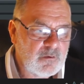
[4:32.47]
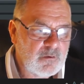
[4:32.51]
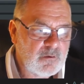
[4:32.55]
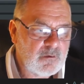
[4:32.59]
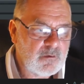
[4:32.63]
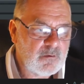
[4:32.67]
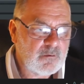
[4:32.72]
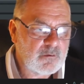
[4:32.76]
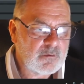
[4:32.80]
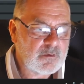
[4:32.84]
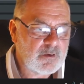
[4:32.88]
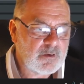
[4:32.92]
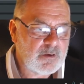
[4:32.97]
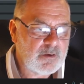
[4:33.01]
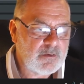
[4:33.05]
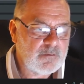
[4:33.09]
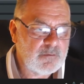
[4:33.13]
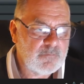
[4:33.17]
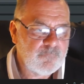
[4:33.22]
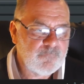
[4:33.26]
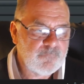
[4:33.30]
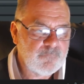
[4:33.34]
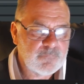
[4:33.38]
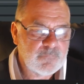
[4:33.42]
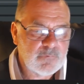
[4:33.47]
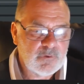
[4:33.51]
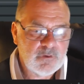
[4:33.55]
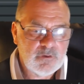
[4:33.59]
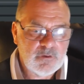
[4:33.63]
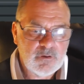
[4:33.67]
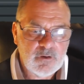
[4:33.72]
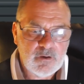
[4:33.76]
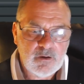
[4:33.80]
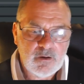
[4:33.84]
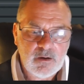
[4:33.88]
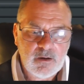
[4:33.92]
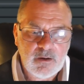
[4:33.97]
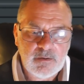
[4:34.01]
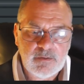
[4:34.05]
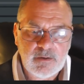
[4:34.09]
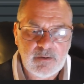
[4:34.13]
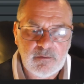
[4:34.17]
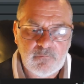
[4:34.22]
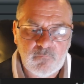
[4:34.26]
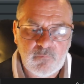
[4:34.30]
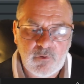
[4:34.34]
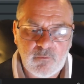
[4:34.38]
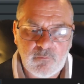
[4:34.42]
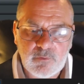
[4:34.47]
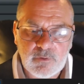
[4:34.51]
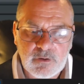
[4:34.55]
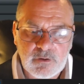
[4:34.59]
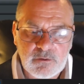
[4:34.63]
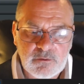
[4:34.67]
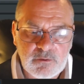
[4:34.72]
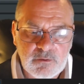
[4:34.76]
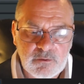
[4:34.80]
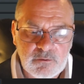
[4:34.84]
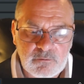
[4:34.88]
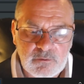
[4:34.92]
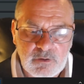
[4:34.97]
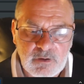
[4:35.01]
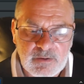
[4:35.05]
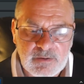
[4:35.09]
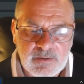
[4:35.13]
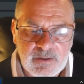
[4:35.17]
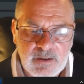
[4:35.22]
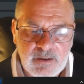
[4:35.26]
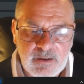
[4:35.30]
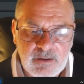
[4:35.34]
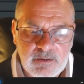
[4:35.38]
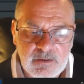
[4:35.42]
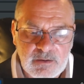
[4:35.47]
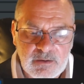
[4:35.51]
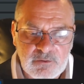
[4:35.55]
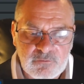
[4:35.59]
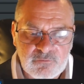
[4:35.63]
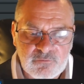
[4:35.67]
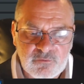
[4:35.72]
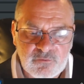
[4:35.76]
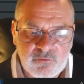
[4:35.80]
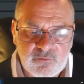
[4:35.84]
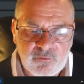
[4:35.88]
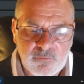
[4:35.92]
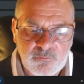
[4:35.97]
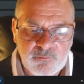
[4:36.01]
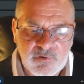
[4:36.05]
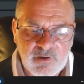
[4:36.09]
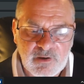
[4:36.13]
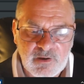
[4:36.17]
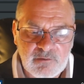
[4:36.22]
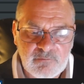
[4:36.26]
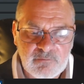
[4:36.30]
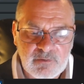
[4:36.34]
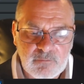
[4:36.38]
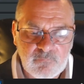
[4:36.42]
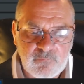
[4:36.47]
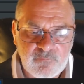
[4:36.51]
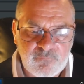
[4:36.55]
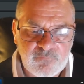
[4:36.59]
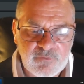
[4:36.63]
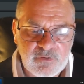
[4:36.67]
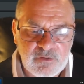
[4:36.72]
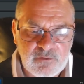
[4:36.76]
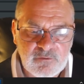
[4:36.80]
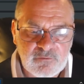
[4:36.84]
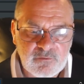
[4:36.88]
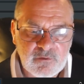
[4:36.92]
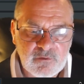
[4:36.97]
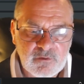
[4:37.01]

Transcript: Okay. And then what we can do again is just to play around with this